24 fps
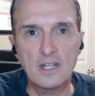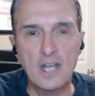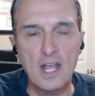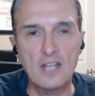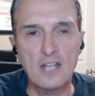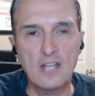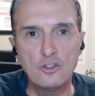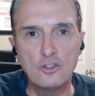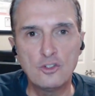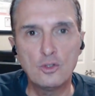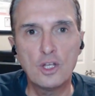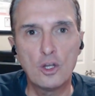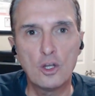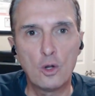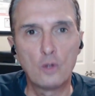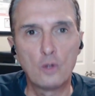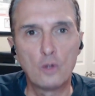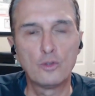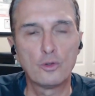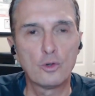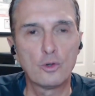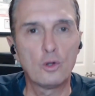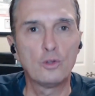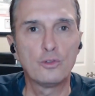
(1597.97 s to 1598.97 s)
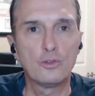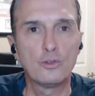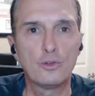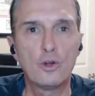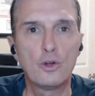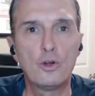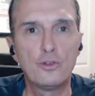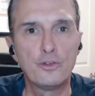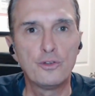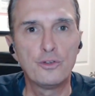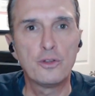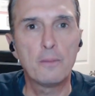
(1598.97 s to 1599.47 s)
And as you get older and older
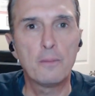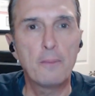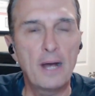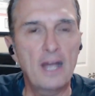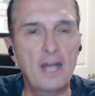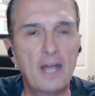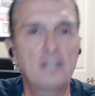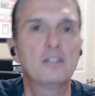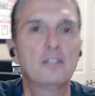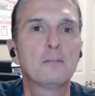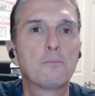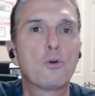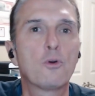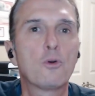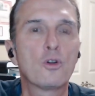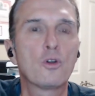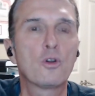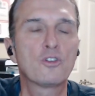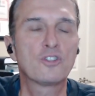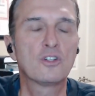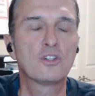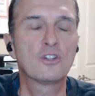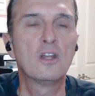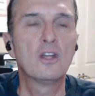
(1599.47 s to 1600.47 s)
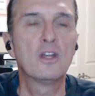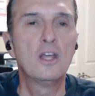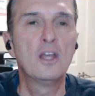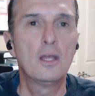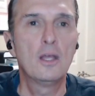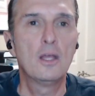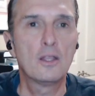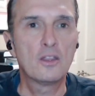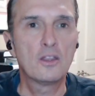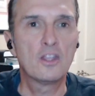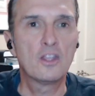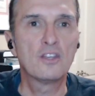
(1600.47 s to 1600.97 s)
and older, the bond in portion,
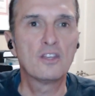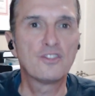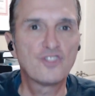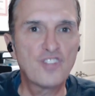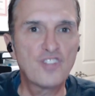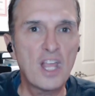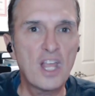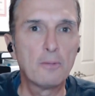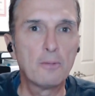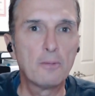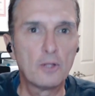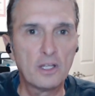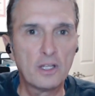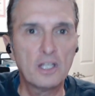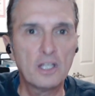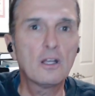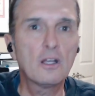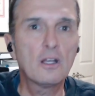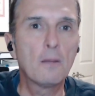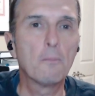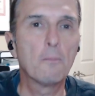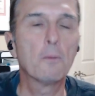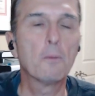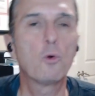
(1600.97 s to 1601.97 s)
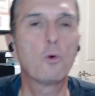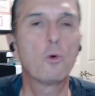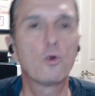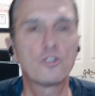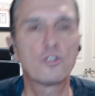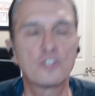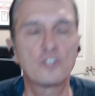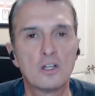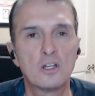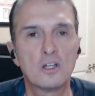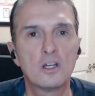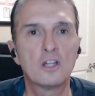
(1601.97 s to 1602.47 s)
the stable income in
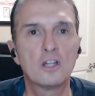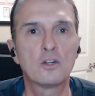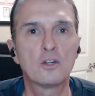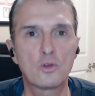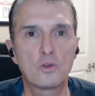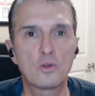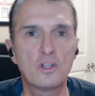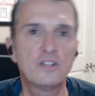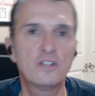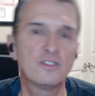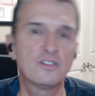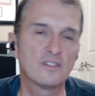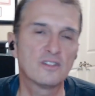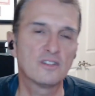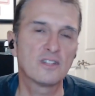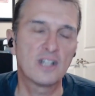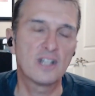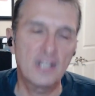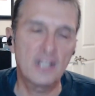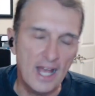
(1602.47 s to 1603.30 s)
portion increases.